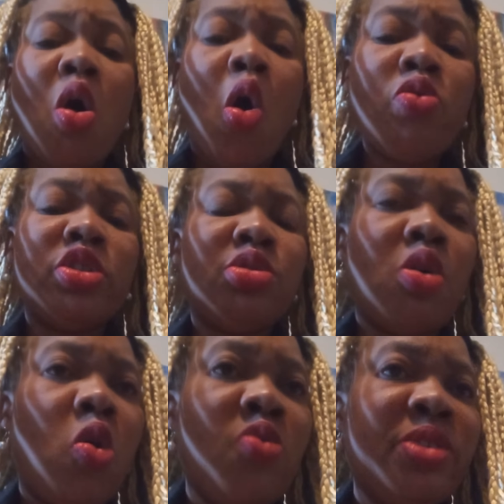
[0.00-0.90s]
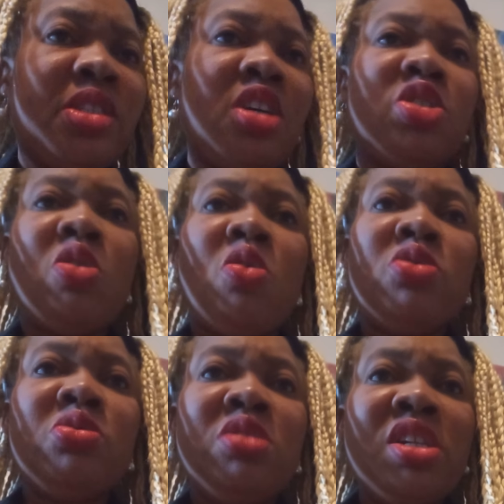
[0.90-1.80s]
Always do your own research, your
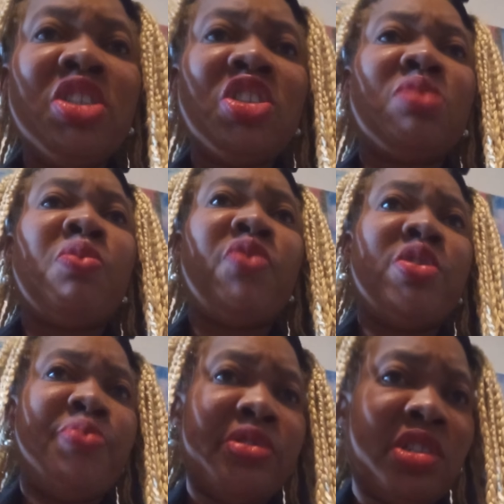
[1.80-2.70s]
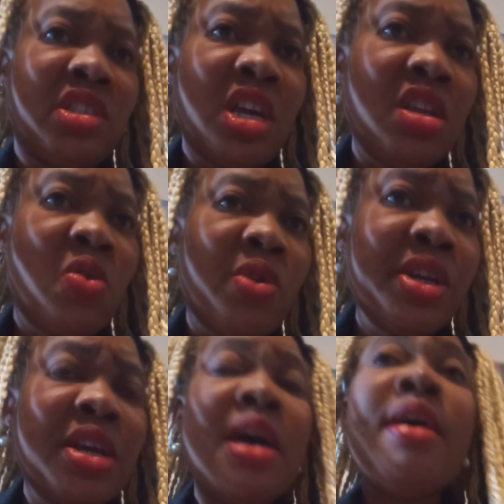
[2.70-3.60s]
own due diligence before you purchase any
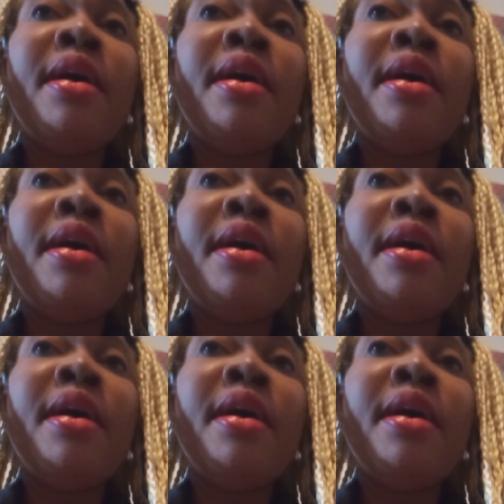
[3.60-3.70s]
coin.